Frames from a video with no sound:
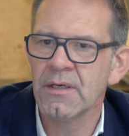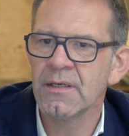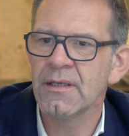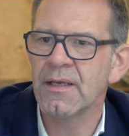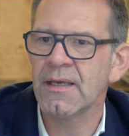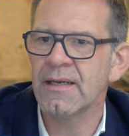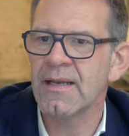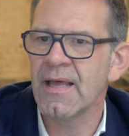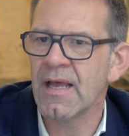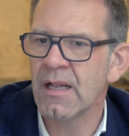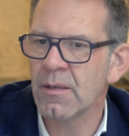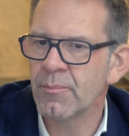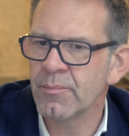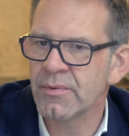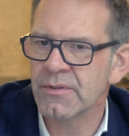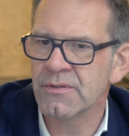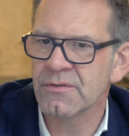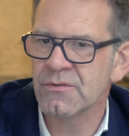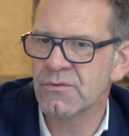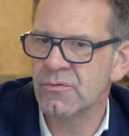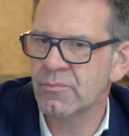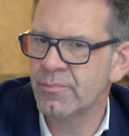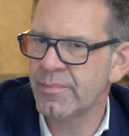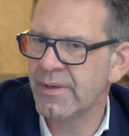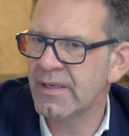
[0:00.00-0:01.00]
can help
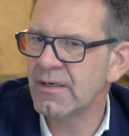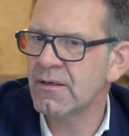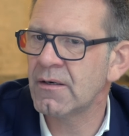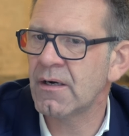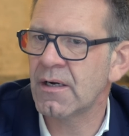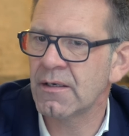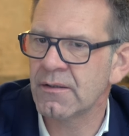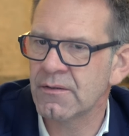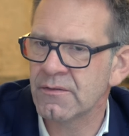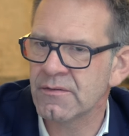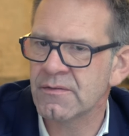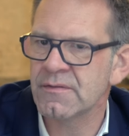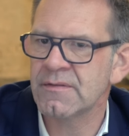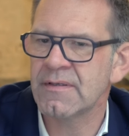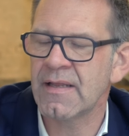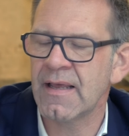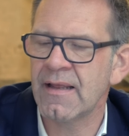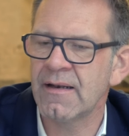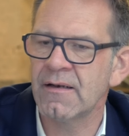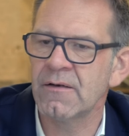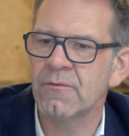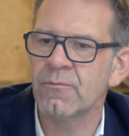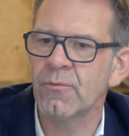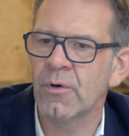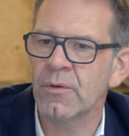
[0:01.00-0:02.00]
us to better
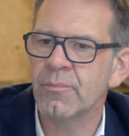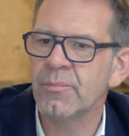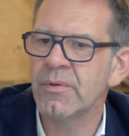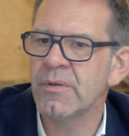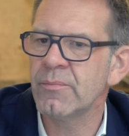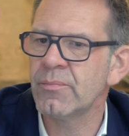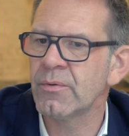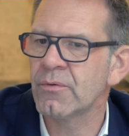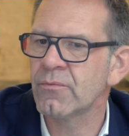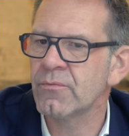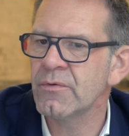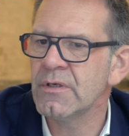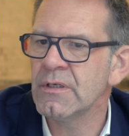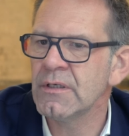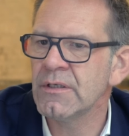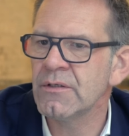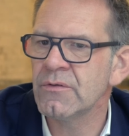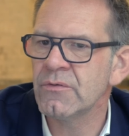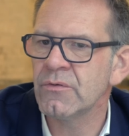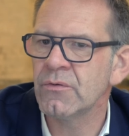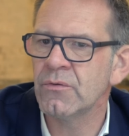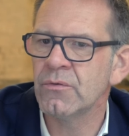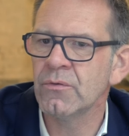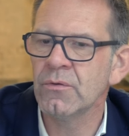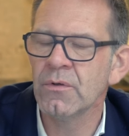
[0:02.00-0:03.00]
understand what people really
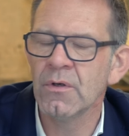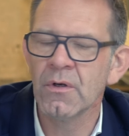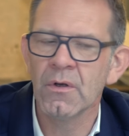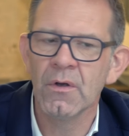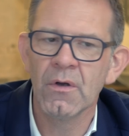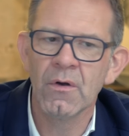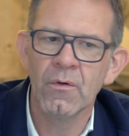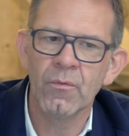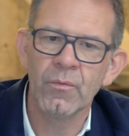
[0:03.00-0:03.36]
do.